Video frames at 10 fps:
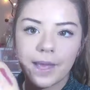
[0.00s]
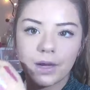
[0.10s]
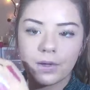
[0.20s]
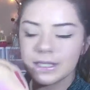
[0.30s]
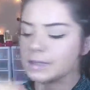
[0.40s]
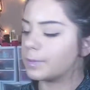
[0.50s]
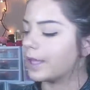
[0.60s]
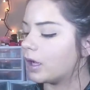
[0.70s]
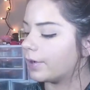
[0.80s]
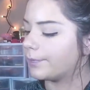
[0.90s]
berries,
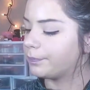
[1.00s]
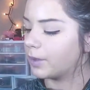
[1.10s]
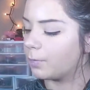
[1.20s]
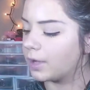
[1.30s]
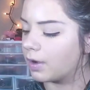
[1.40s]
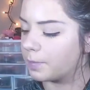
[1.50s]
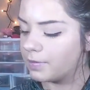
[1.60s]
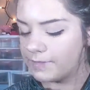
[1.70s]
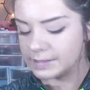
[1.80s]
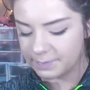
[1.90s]
we are a
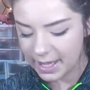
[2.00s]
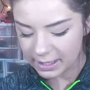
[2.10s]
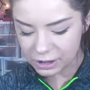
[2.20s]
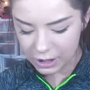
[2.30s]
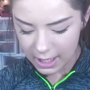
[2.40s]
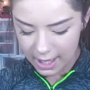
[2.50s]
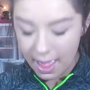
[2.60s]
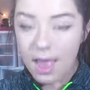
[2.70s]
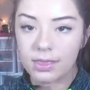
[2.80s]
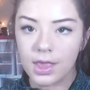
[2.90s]
perfect match.
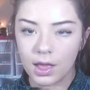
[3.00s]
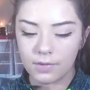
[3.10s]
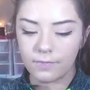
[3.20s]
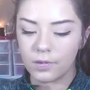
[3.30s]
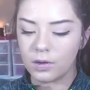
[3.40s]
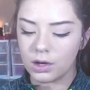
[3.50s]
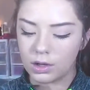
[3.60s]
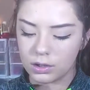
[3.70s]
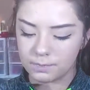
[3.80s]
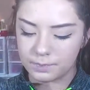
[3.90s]
And then
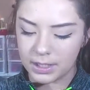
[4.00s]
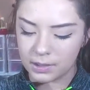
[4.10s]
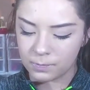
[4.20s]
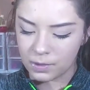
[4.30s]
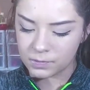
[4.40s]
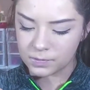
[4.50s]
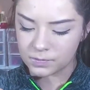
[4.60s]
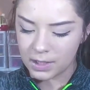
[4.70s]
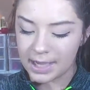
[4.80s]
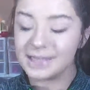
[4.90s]
for Pink Rose,
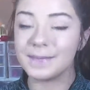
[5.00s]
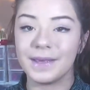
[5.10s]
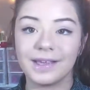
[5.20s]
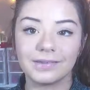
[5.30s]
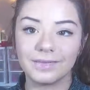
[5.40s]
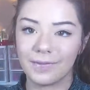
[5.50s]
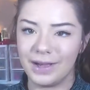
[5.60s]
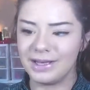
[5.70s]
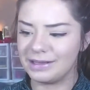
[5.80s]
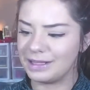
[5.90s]
Hazy Pink.
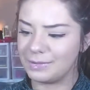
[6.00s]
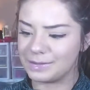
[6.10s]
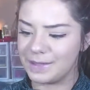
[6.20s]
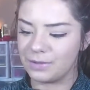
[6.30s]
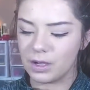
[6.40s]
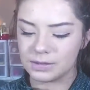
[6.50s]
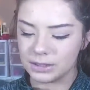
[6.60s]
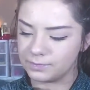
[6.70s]
Why did I think it was Pink Rose?